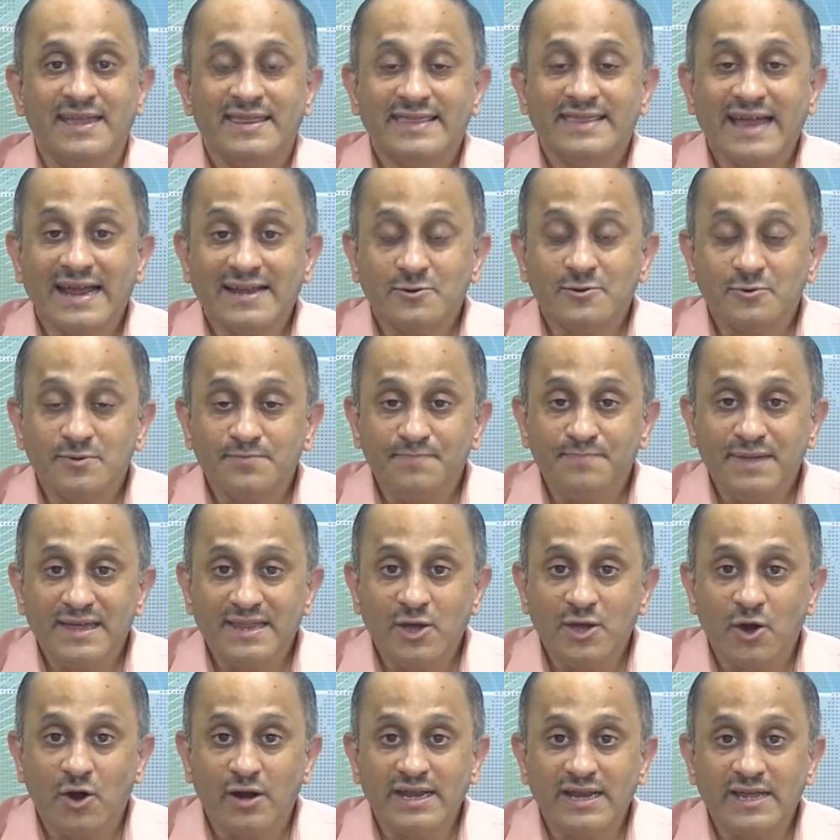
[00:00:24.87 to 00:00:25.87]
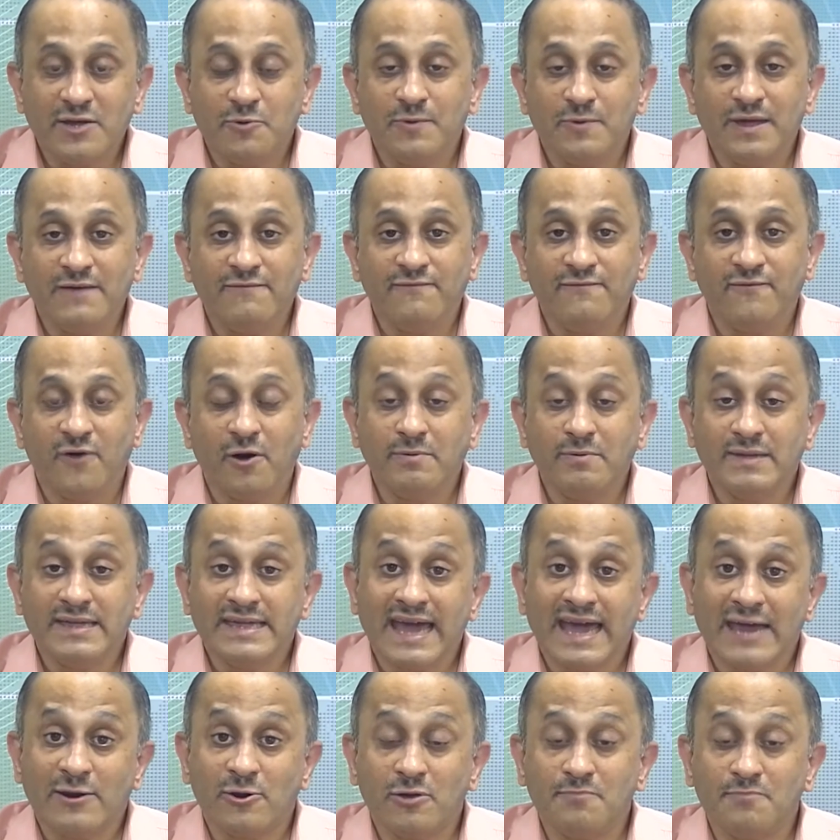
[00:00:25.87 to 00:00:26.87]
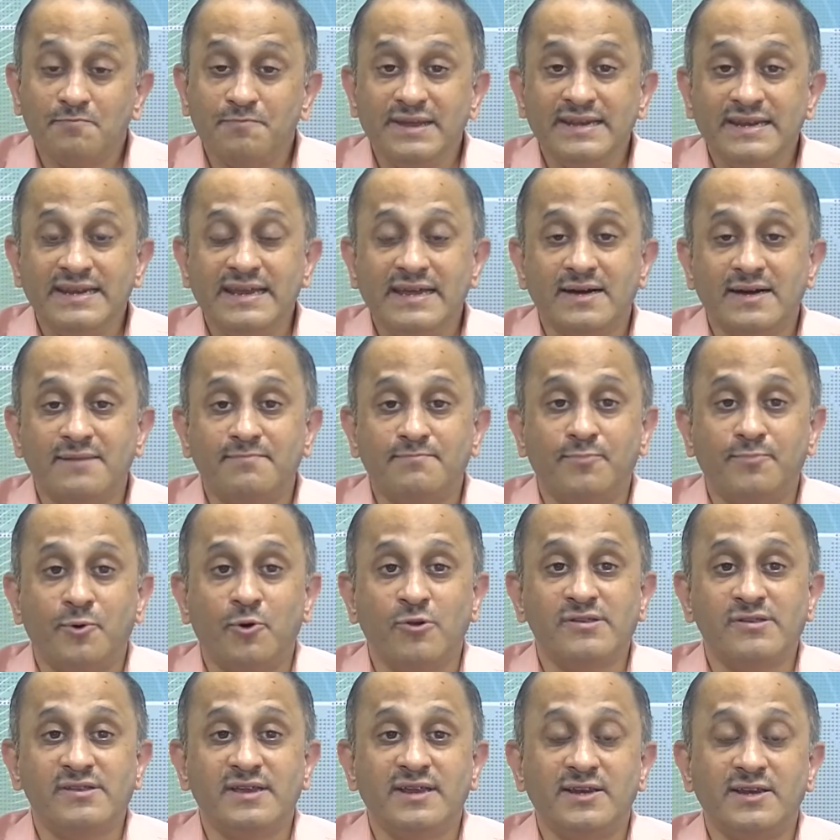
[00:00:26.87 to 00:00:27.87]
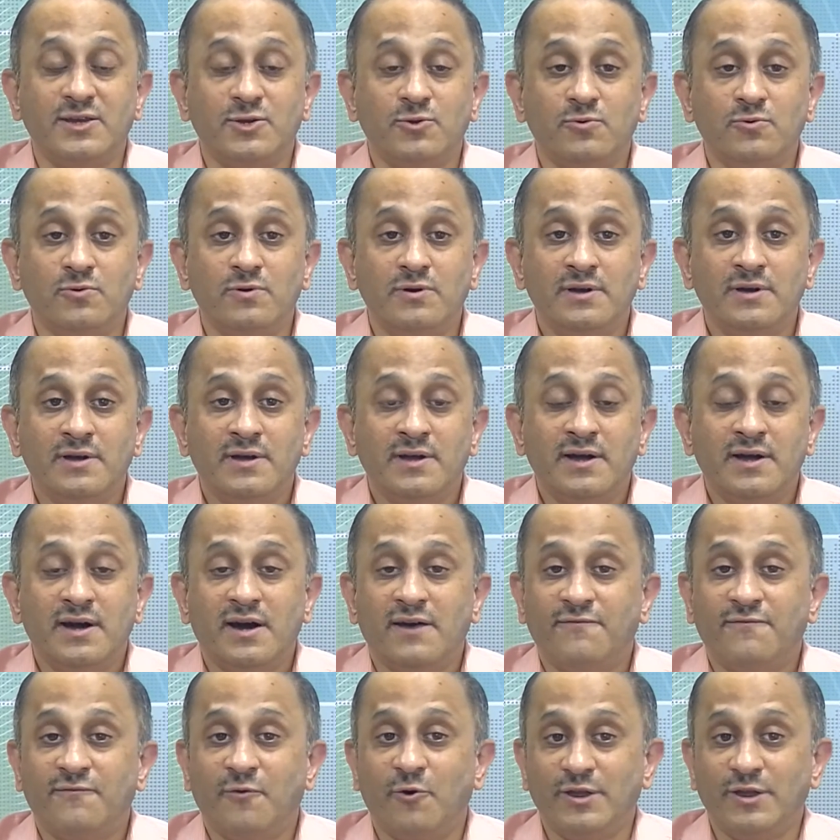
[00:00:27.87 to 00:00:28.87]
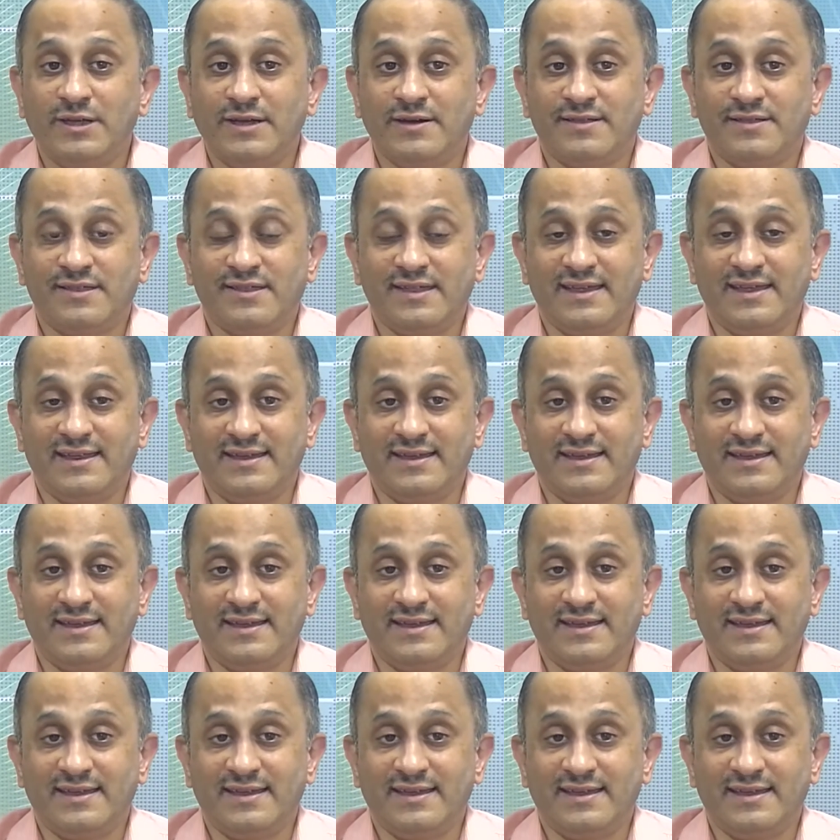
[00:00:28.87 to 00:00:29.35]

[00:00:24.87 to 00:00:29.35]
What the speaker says: that periodic waveform cannot be decomposed into a Fourier series.